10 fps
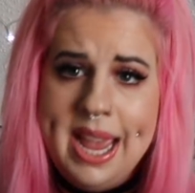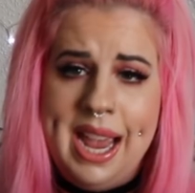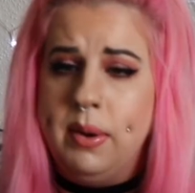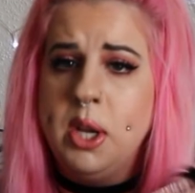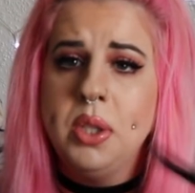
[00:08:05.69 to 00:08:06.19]

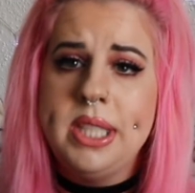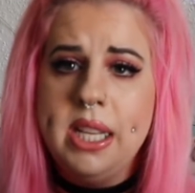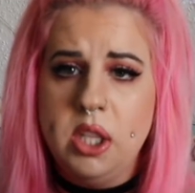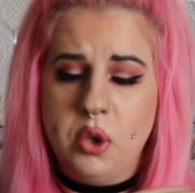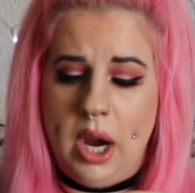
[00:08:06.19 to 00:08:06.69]
Anyway, you're
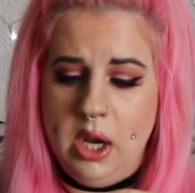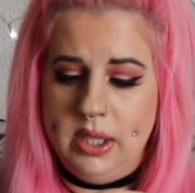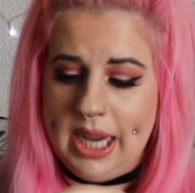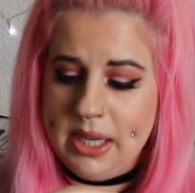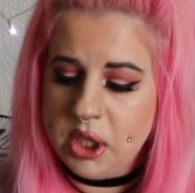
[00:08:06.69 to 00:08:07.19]
seeing the
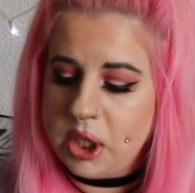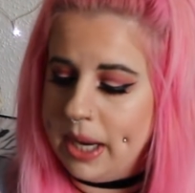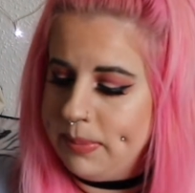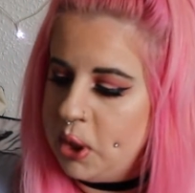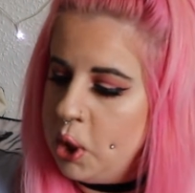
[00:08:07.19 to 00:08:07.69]
try-ons.
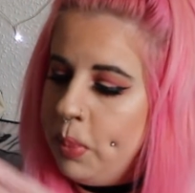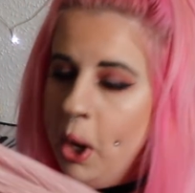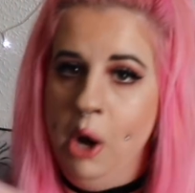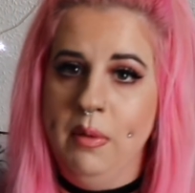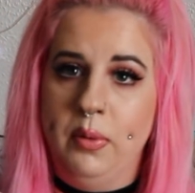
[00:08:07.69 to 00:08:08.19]
I'm super
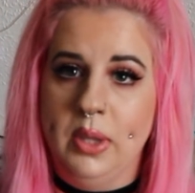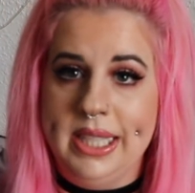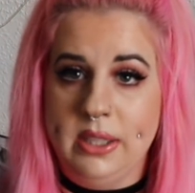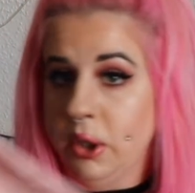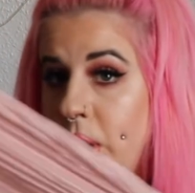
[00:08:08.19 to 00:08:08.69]
hopeful
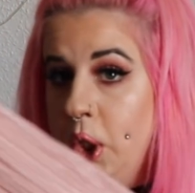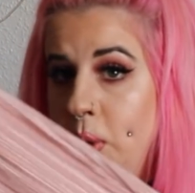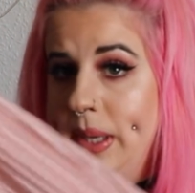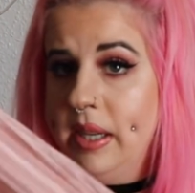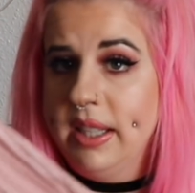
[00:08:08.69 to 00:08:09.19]
these look
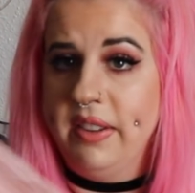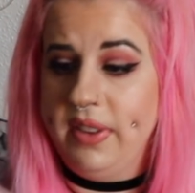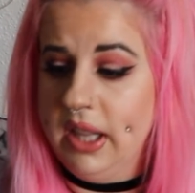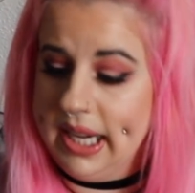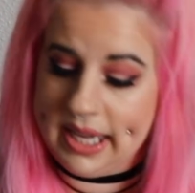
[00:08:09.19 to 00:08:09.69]
cute, because I
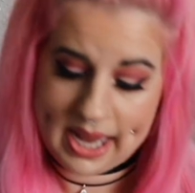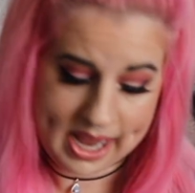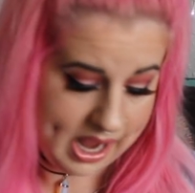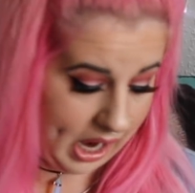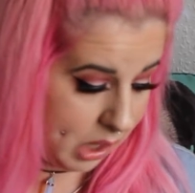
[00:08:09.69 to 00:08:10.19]
feel like
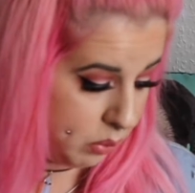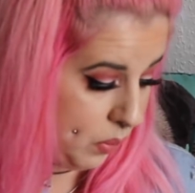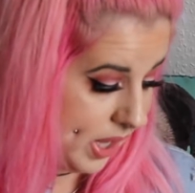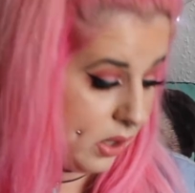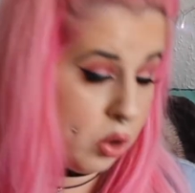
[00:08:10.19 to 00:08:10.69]
I will
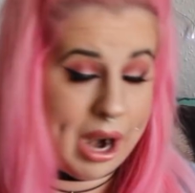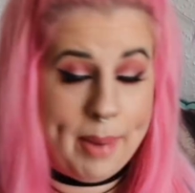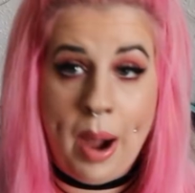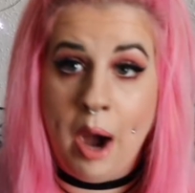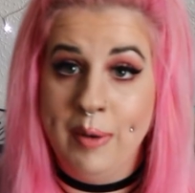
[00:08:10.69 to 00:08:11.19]
wear the
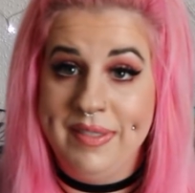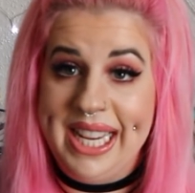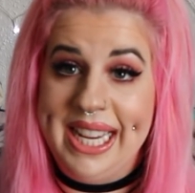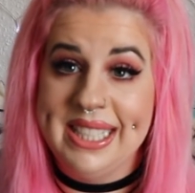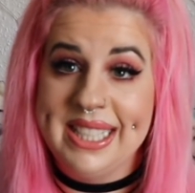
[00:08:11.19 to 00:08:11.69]
crap out of
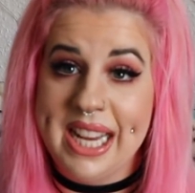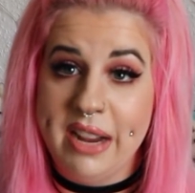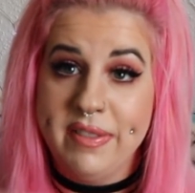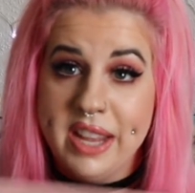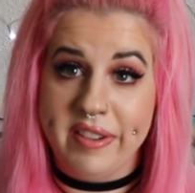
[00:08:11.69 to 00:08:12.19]
these
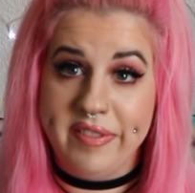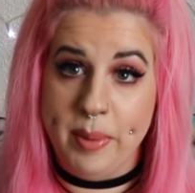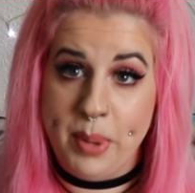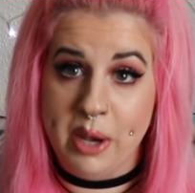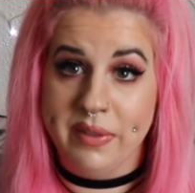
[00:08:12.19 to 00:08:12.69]
if they
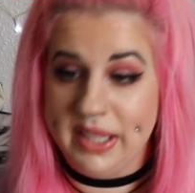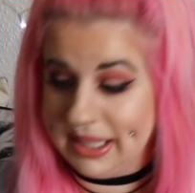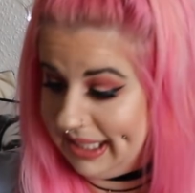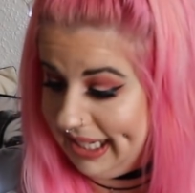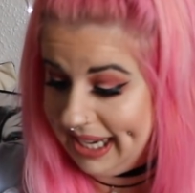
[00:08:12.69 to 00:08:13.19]
fit
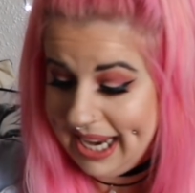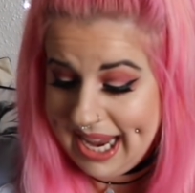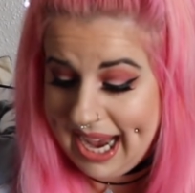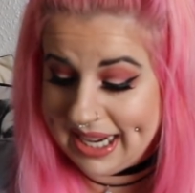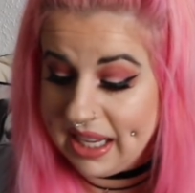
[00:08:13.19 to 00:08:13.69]
perfectly,
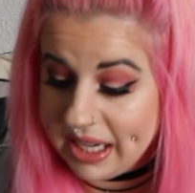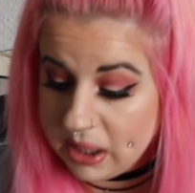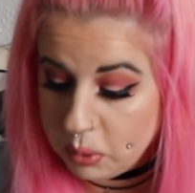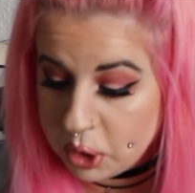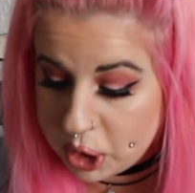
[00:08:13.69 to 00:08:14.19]
and I think
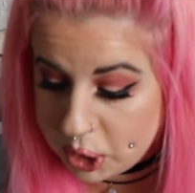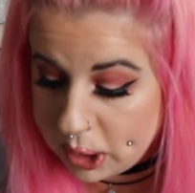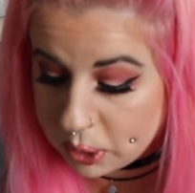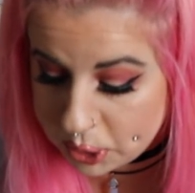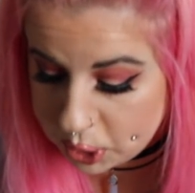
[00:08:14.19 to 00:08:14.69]
they will just
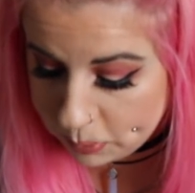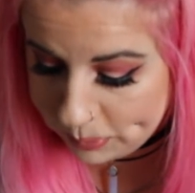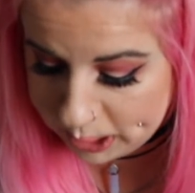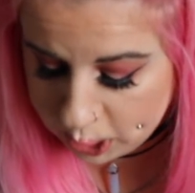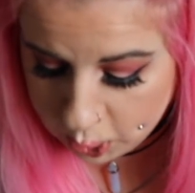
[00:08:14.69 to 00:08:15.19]
look
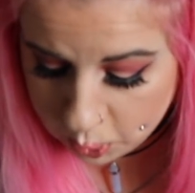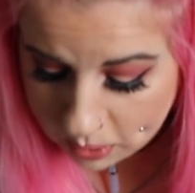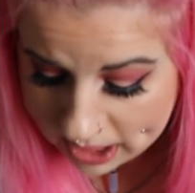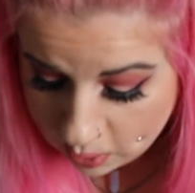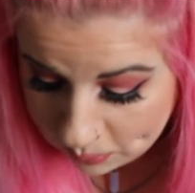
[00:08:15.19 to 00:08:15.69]
super
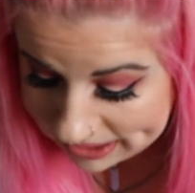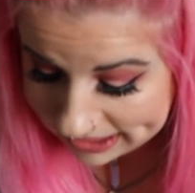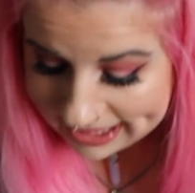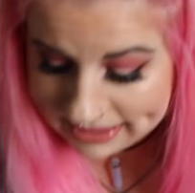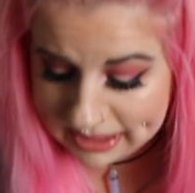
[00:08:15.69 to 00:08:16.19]
cute with,
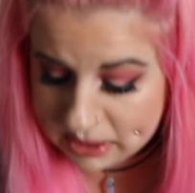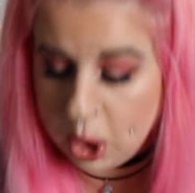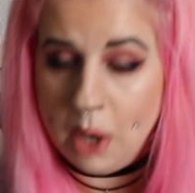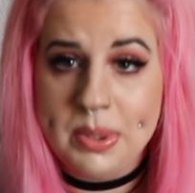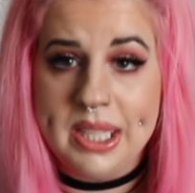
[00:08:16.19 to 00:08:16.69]
again, like
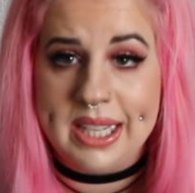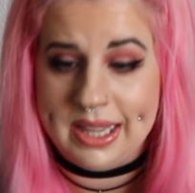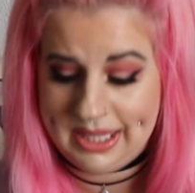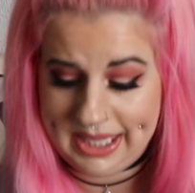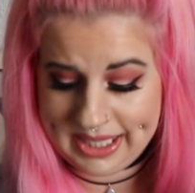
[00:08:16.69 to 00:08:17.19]
tops
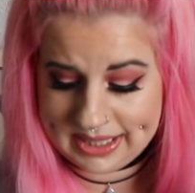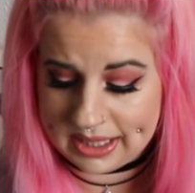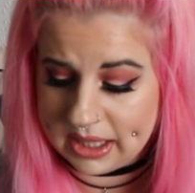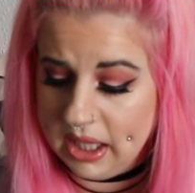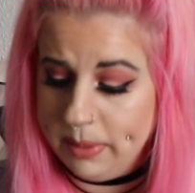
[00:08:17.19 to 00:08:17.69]
like these,
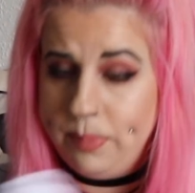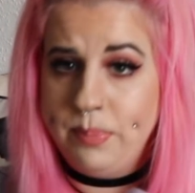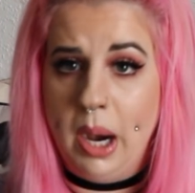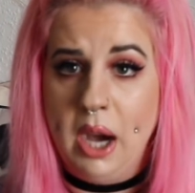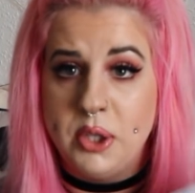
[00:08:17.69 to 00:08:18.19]
like the
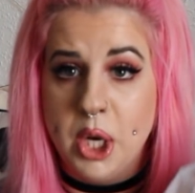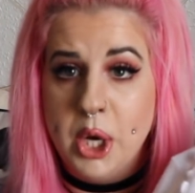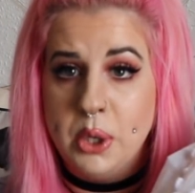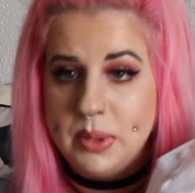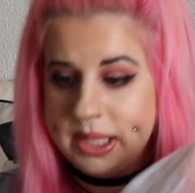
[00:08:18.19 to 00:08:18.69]

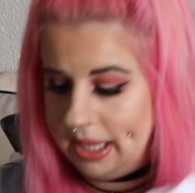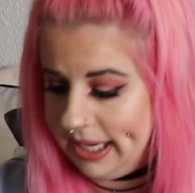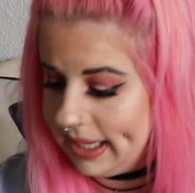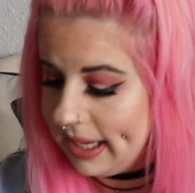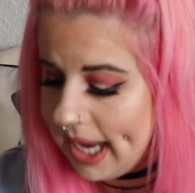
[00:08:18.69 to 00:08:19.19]
bardos,
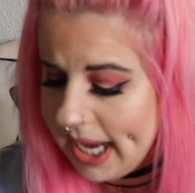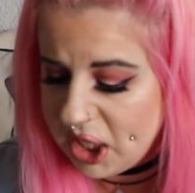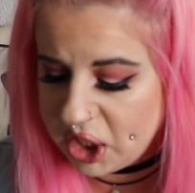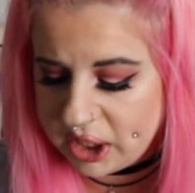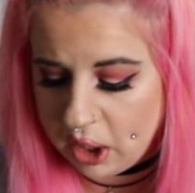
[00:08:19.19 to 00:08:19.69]
like
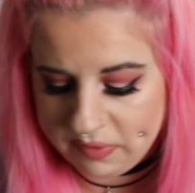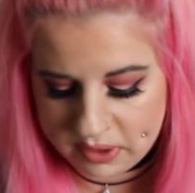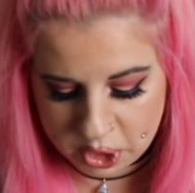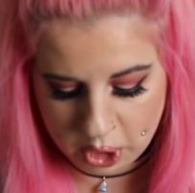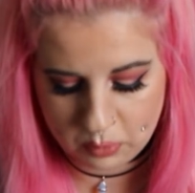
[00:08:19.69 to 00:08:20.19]
just off
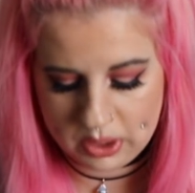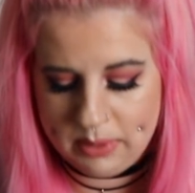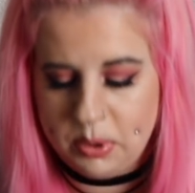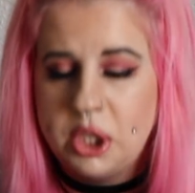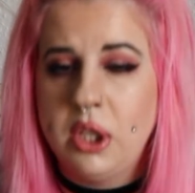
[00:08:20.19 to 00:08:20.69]
the shoulder.
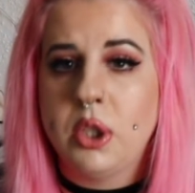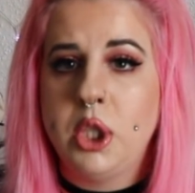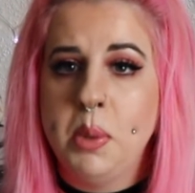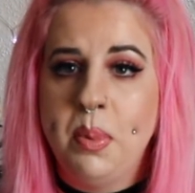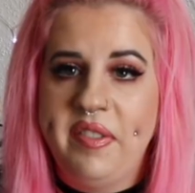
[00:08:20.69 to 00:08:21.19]
It would just look
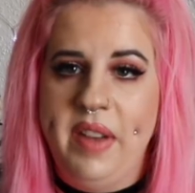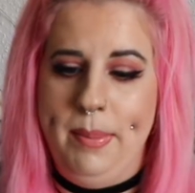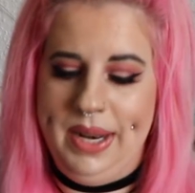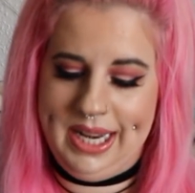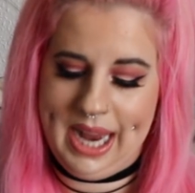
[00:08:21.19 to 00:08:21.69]
super
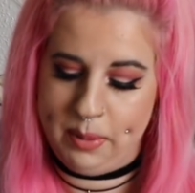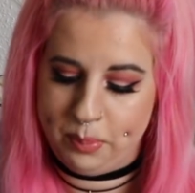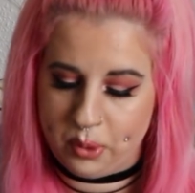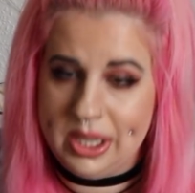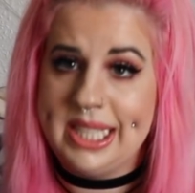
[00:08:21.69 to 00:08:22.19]
feminine and
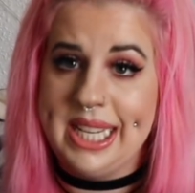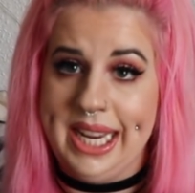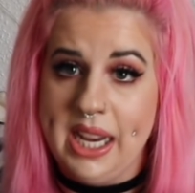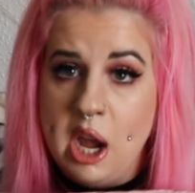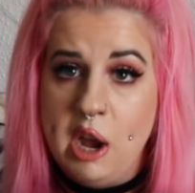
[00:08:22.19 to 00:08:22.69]

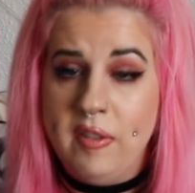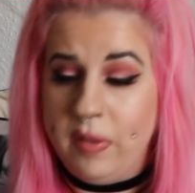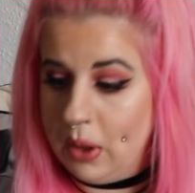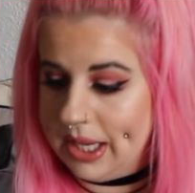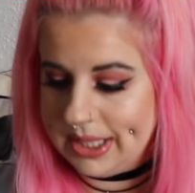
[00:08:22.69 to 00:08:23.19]
pretty
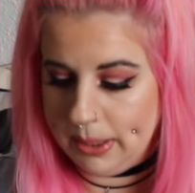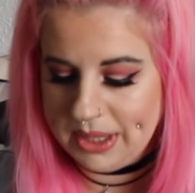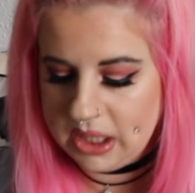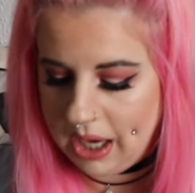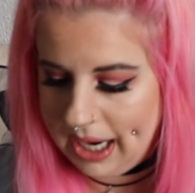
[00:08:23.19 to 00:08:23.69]
for the
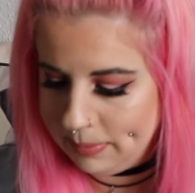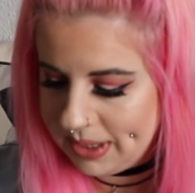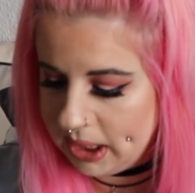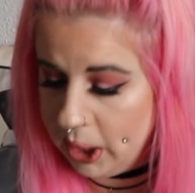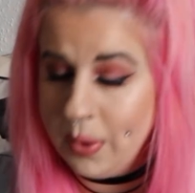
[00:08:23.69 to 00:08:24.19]
summertime.
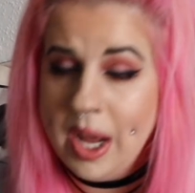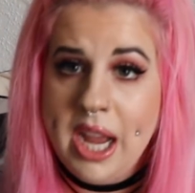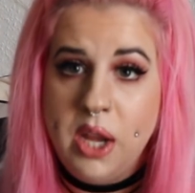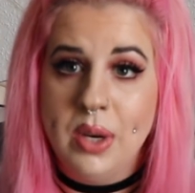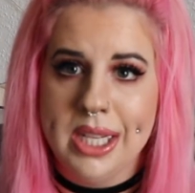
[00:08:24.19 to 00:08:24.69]
So
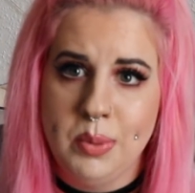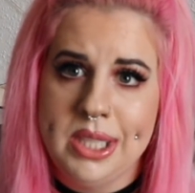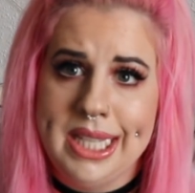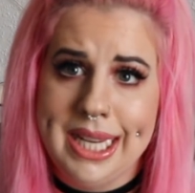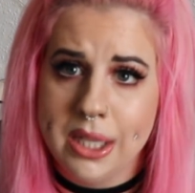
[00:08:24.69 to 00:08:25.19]
you guys will
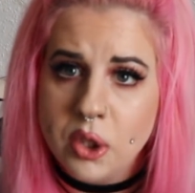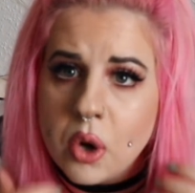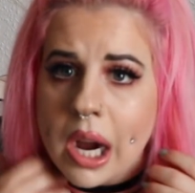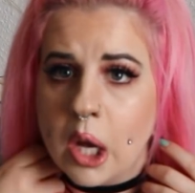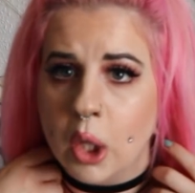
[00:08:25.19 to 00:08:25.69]
see in the
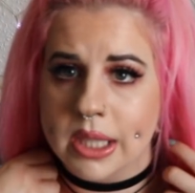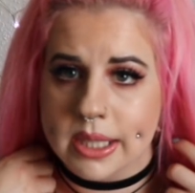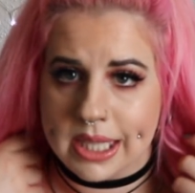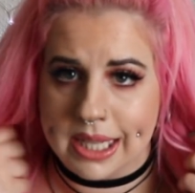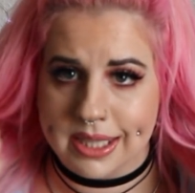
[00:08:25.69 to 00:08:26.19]

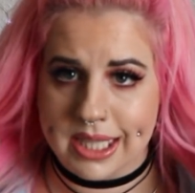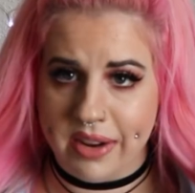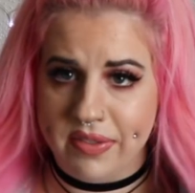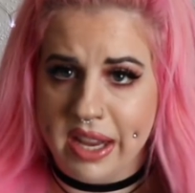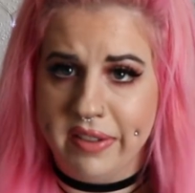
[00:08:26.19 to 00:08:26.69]
try-ons as to
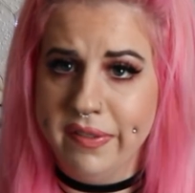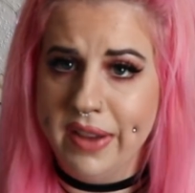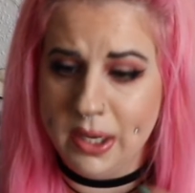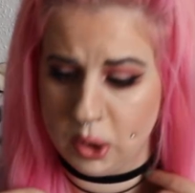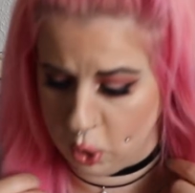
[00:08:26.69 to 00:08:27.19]
if they
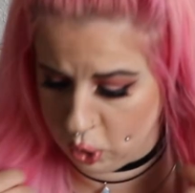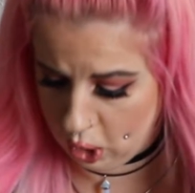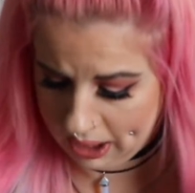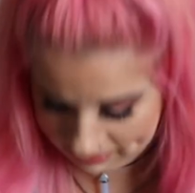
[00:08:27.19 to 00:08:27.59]
fit or not.